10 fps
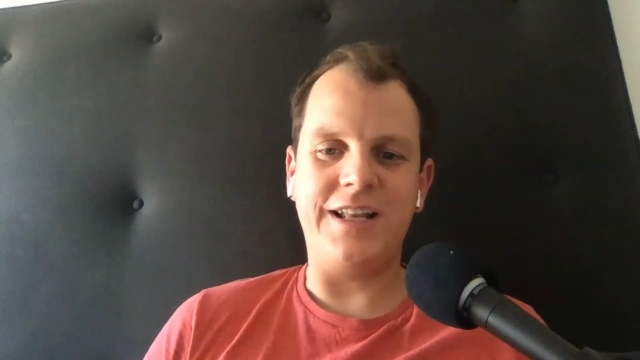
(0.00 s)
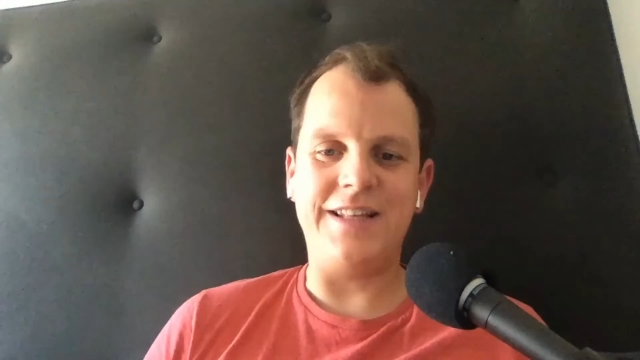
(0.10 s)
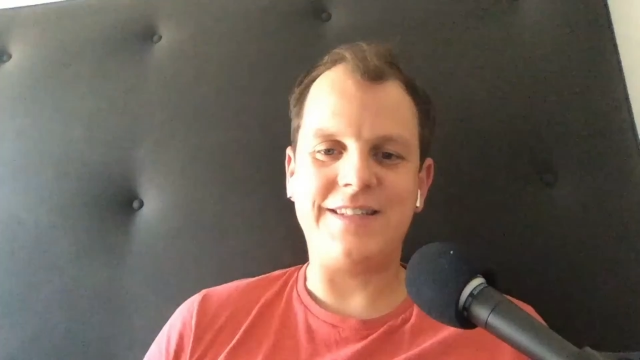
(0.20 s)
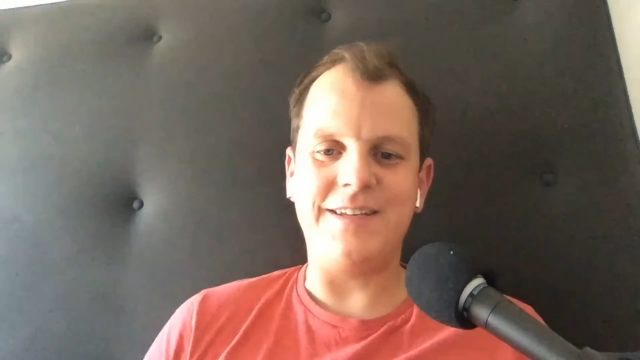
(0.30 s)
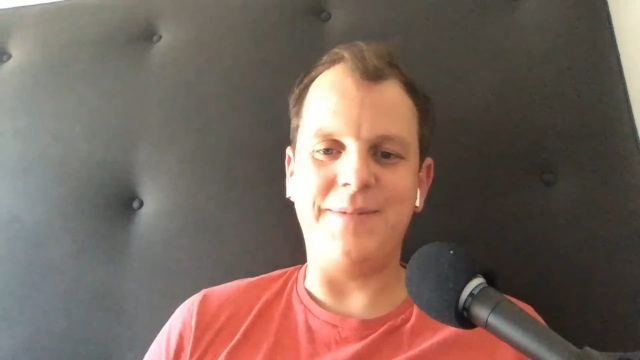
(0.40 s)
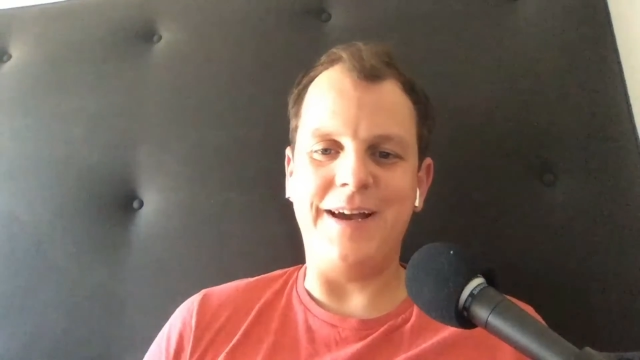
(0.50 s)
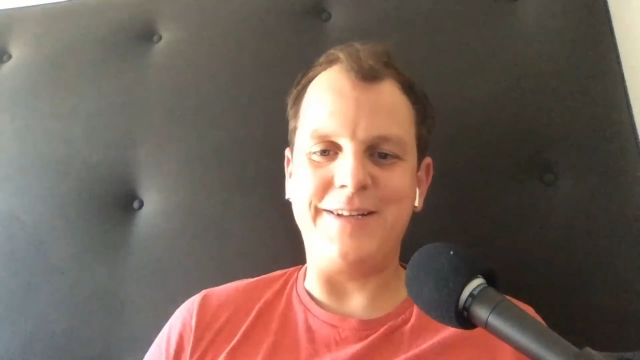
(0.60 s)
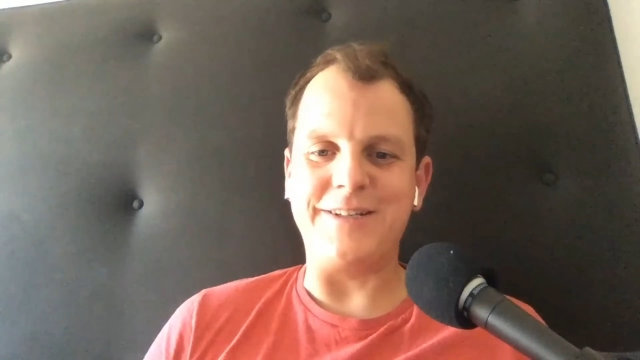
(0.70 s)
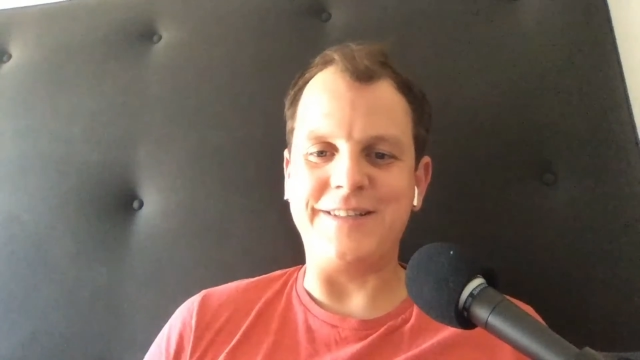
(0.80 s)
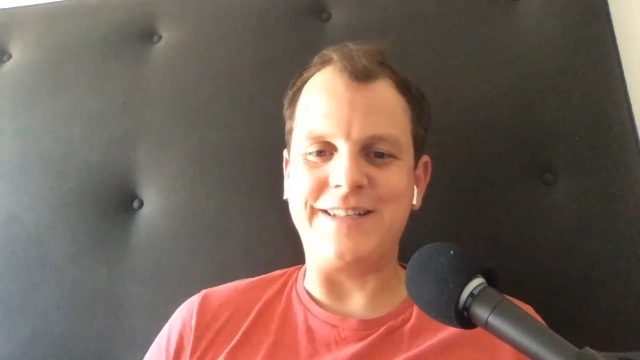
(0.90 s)
let's
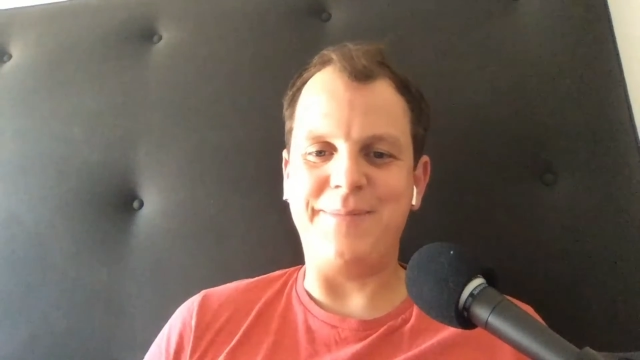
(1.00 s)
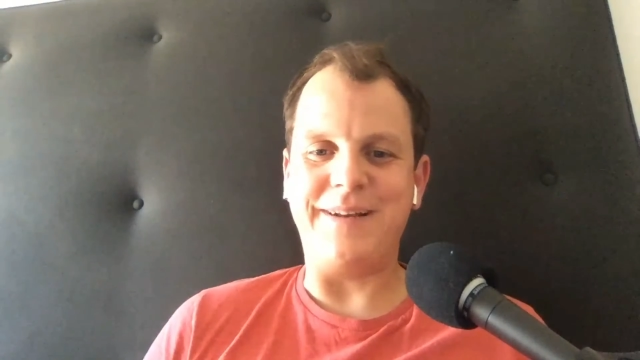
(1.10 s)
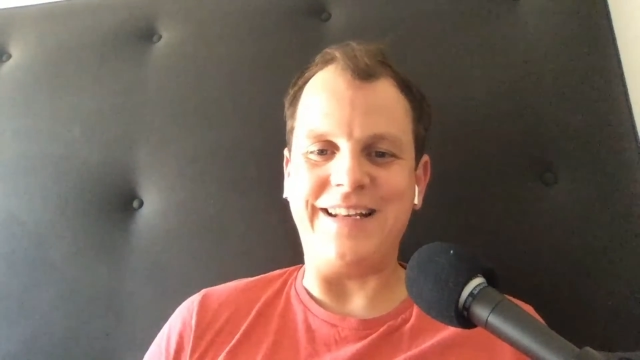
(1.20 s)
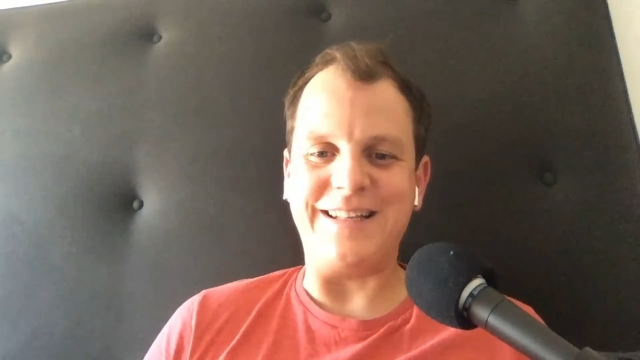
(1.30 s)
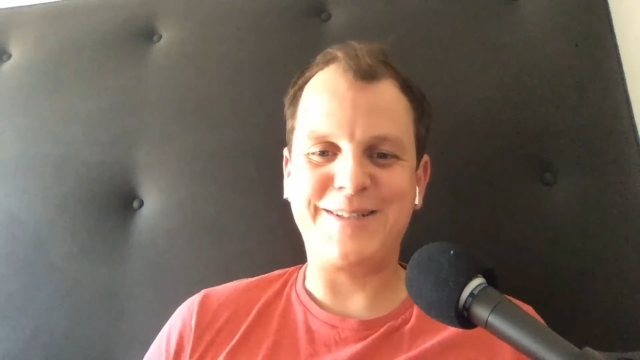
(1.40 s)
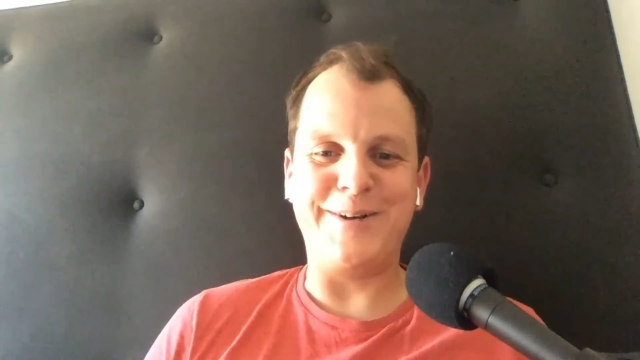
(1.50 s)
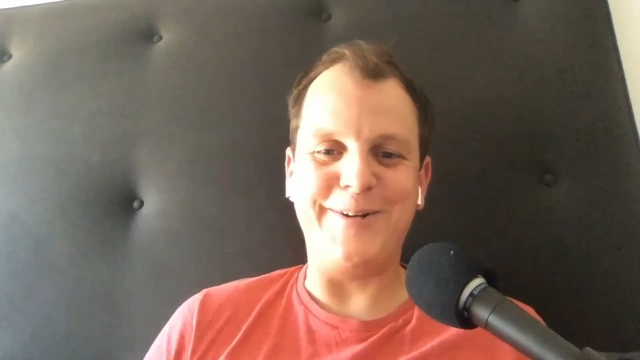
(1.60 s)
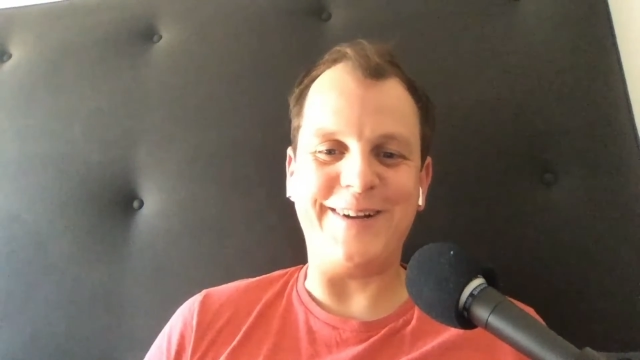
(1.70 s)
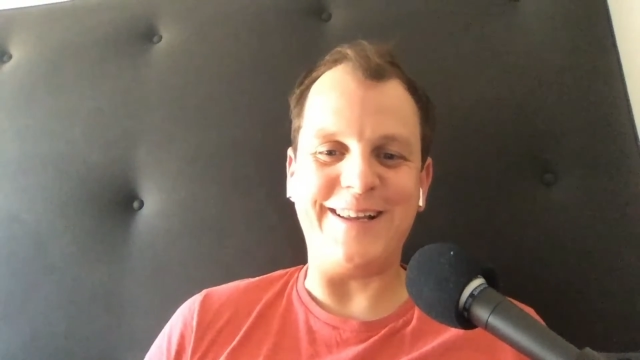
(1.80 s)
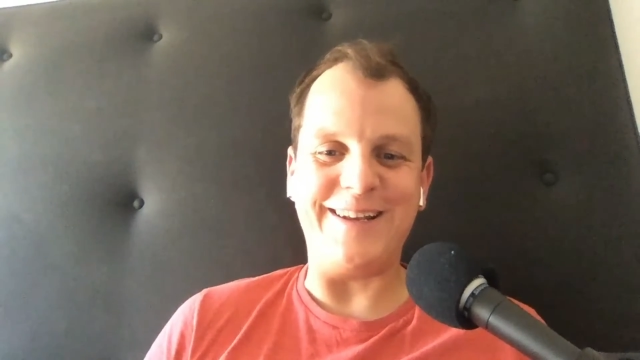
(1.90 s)
imagine somebody that's
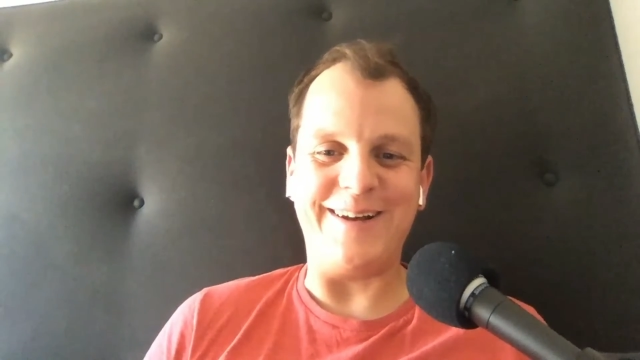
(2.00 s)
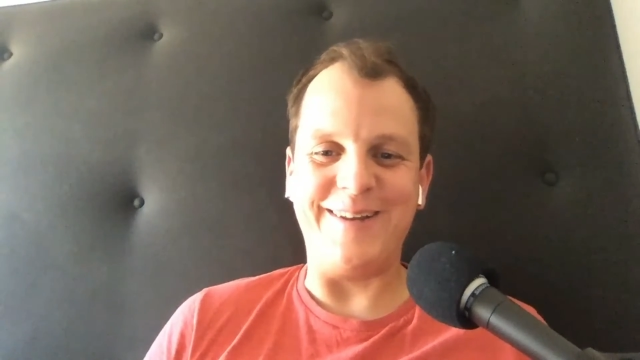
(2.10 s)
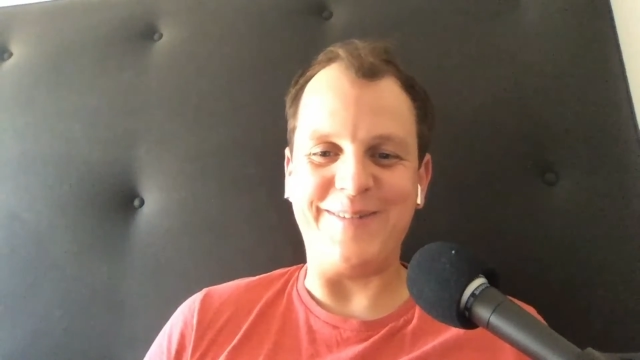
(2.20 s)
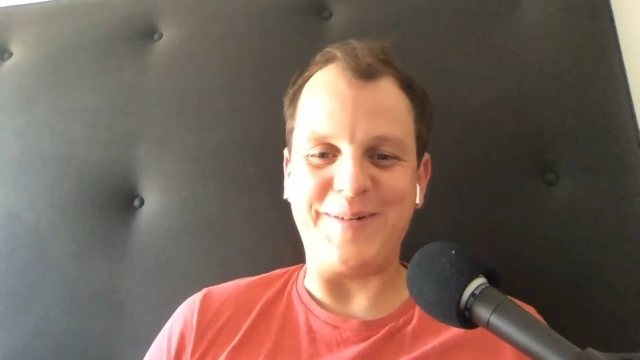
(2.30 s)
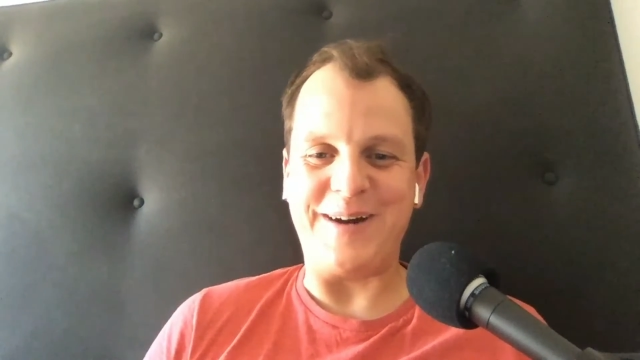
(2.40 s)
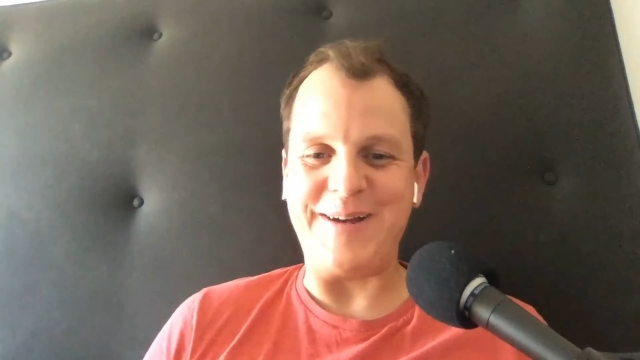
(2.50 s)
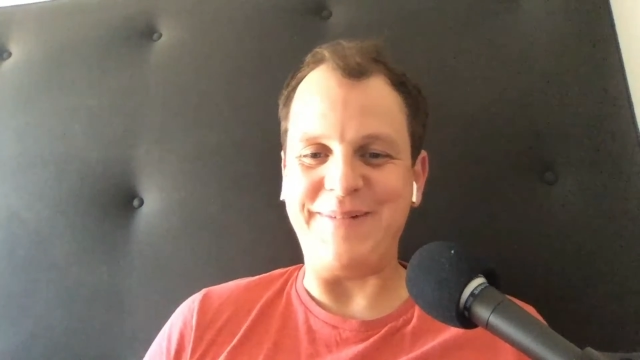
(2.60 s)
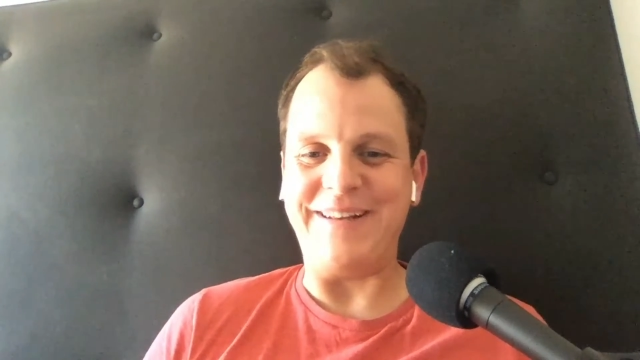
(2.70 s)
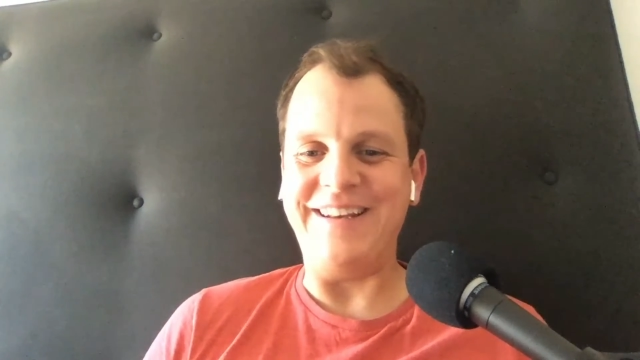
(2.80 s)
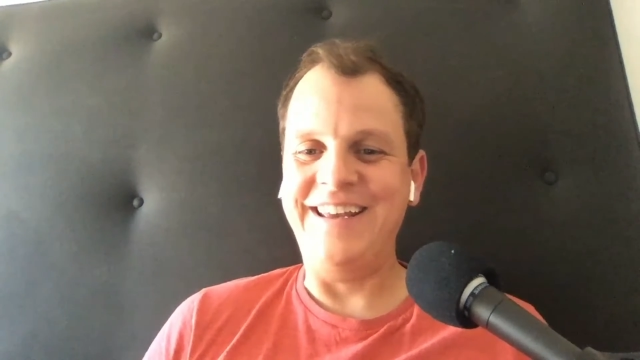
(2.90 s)
currently at Oliver
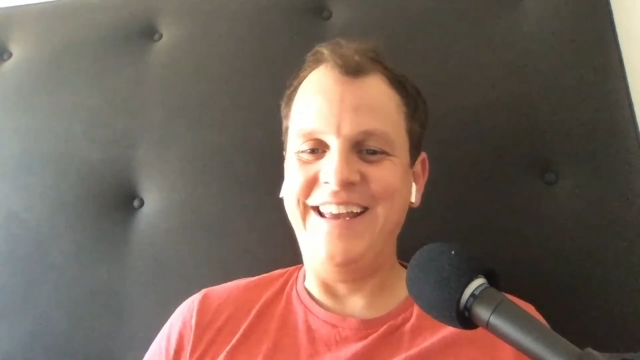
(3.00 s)
Wyman